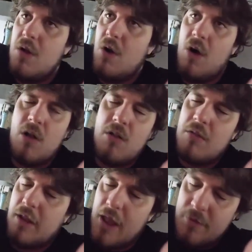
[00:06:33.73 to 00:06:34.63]
all
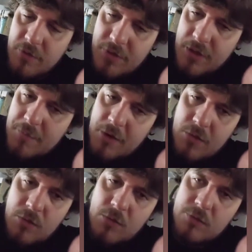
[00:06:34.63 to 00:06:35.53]
like everything in my
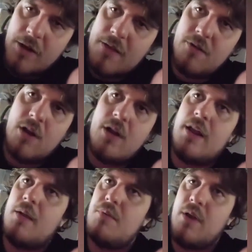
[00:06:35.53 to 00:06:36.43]
Google Drive on.
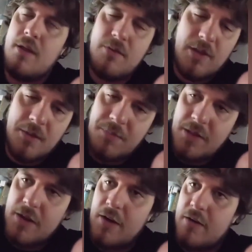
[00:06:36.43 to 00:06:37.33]
I put everything up
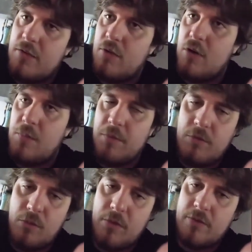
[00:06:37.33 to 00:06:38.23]
there, and it's all open
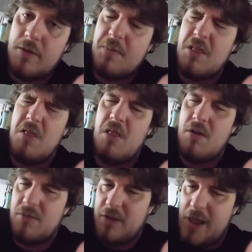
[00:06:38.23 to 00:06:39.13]
source, and it'd be
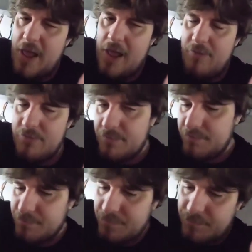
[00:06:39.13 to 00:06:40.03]
lovely to have.
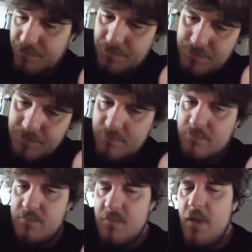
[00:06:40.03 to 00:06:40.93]

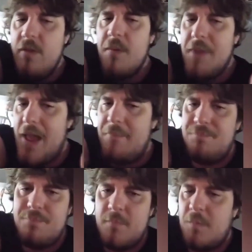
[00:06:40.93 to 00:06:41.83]
Someday,
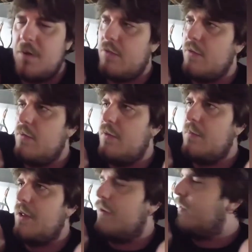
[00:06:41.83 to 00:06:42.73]
someday,
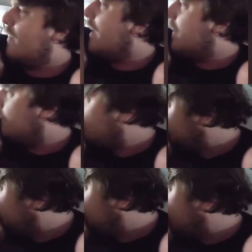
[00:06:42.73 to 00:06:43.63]
someday I'll do that.
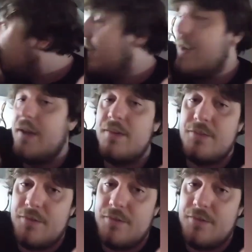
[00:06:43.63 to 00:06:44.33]
It'd be nice.